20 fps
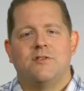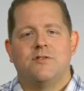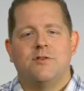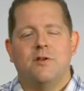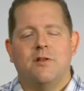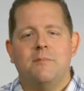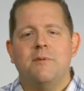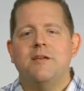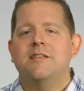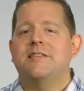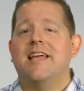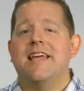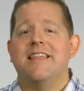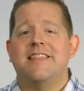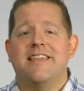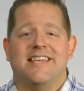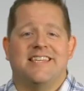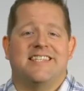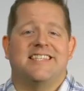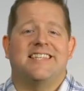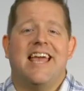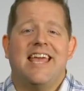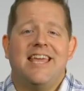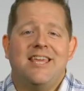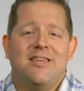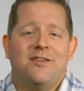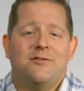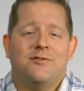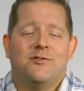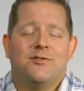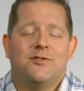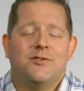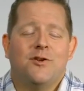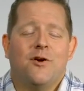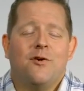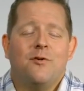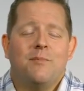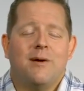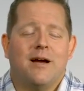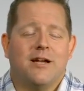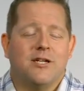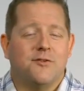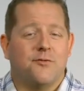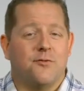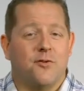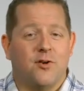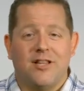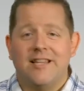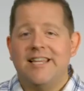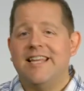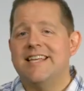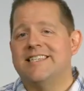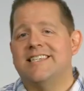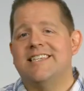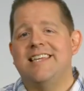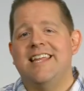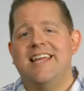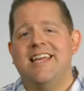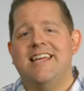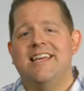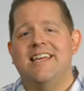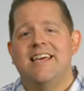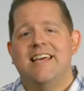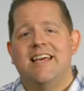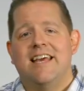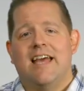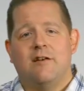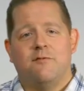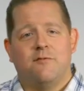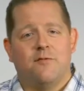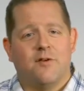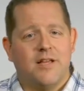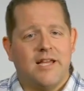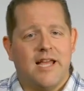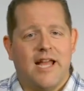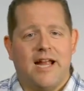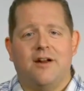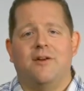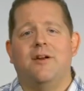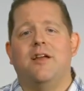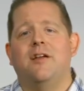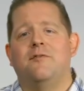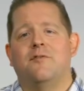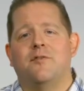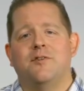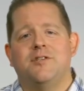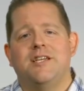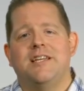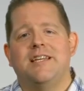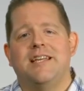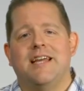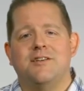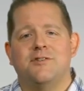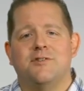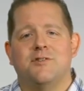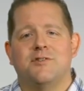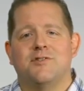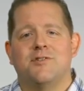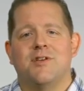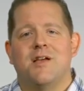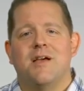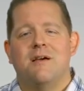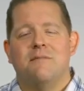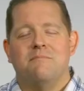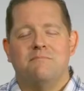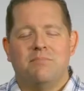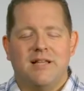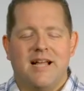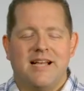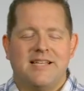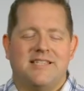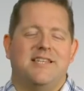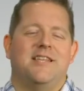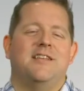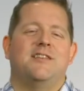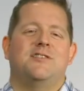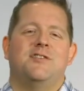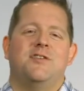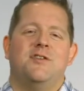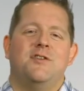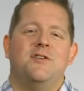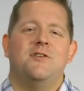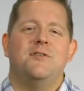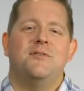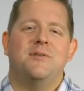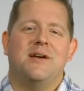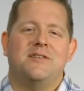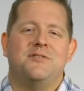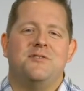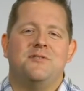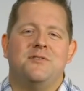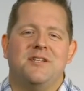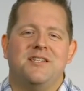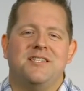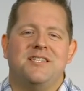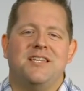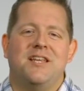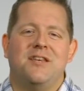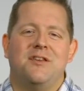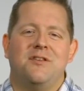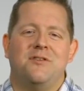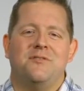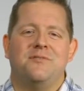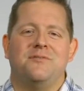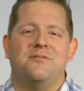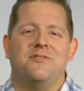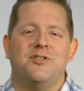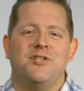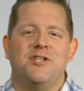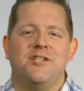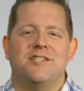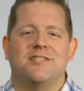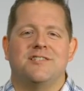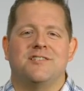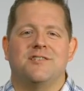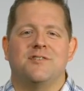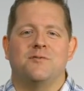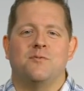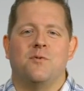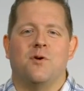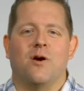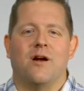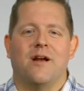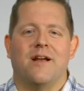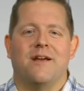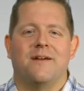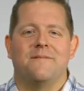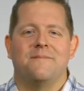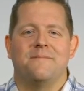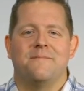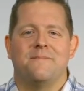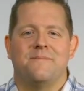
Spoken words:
So let me say this. Thank you so much for listening and for caring for teenagers. Blessings to you as you continue Jesus' work.